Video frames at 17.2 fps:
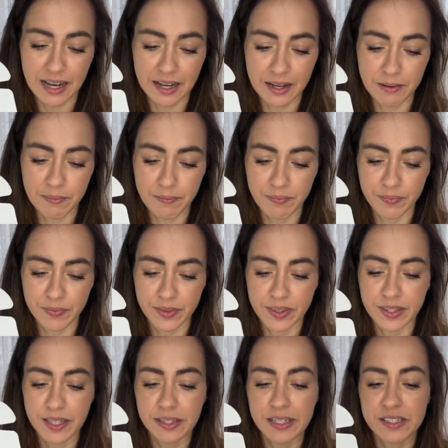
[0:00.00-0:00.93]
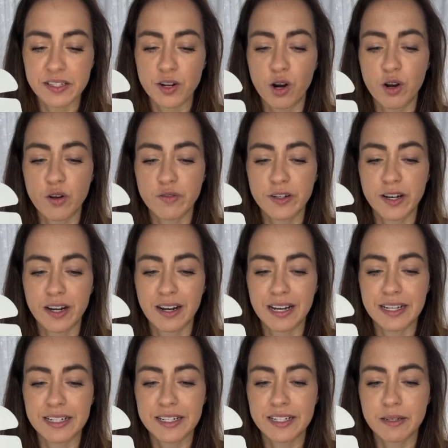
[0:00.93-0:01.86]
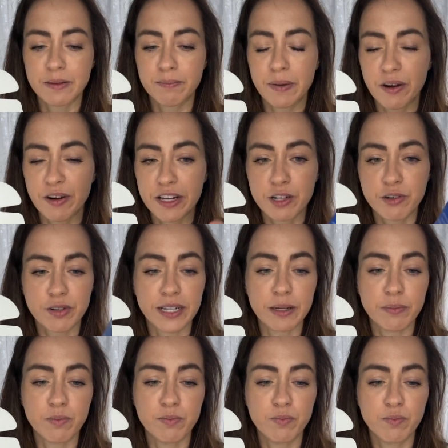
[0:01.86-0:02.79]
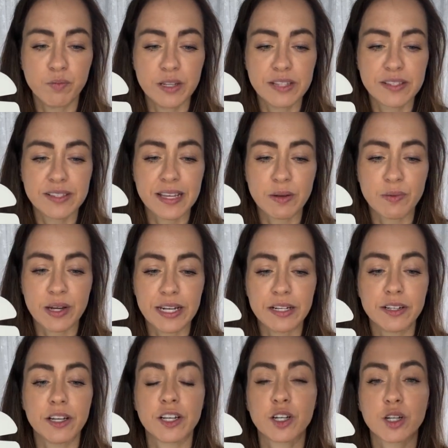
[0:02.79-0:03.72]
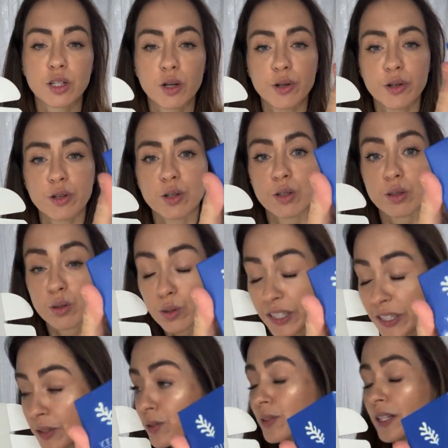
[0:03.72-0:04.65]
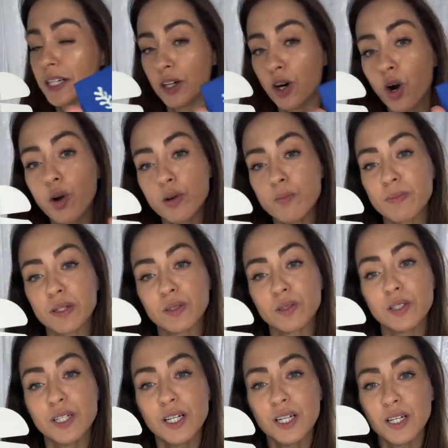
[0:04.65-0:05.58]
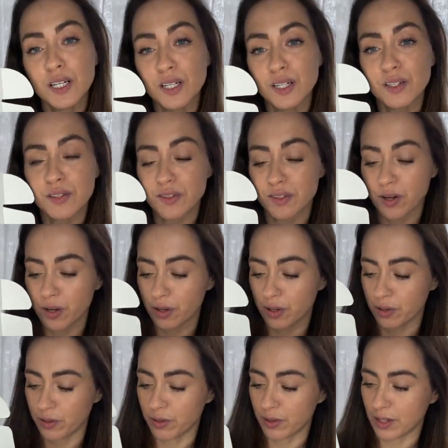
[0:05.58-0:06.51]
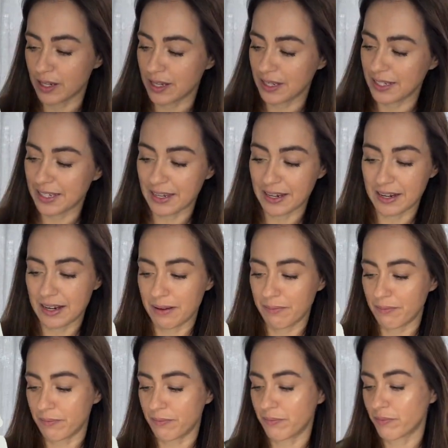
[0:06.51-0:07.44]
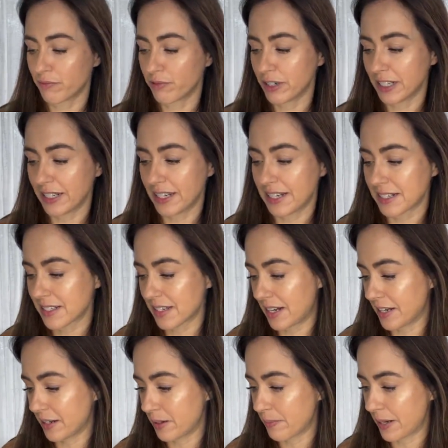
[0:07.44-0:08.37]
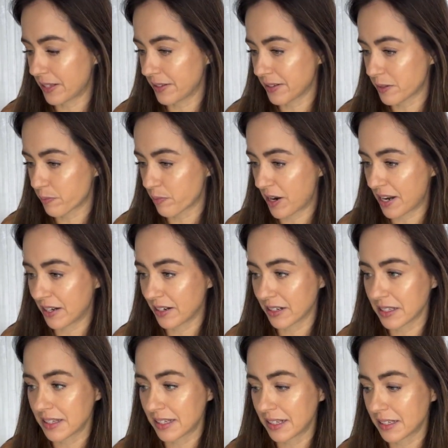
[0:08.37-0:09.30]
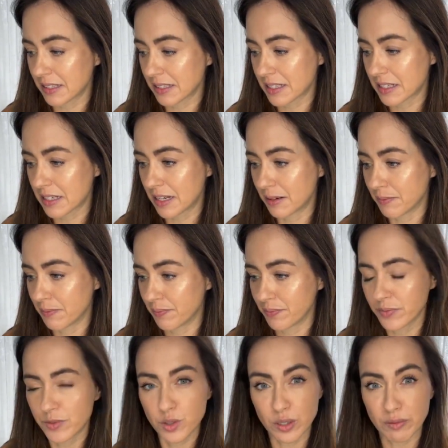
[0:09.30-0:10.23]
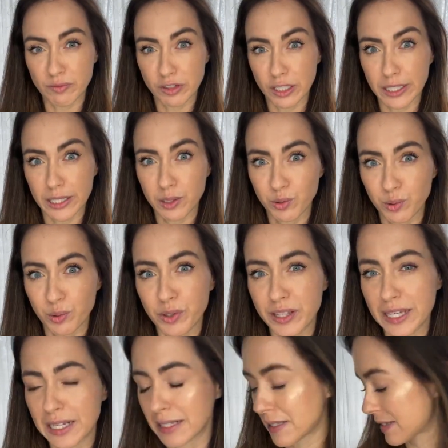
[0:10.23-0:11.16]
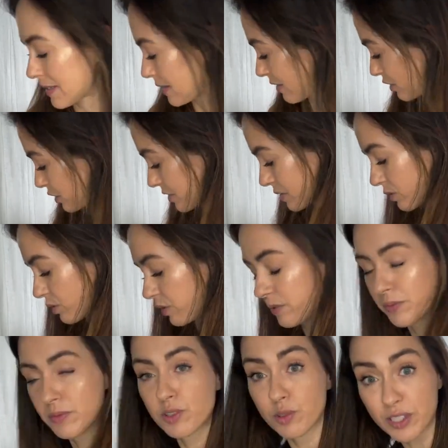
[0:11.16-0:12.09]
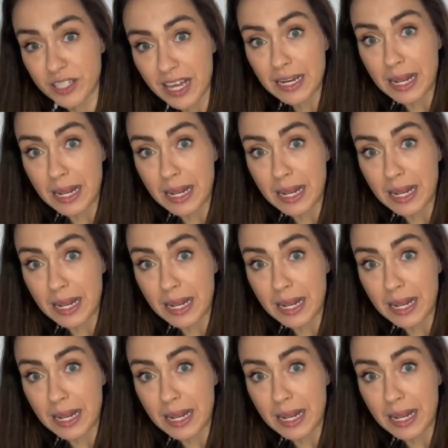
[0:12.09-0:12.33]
Then there's an overnight barrier cream with seaweed and colloidal oatmeal. So yeah, I'm really excited about this brand. I think it's doing really cool things. I've got some good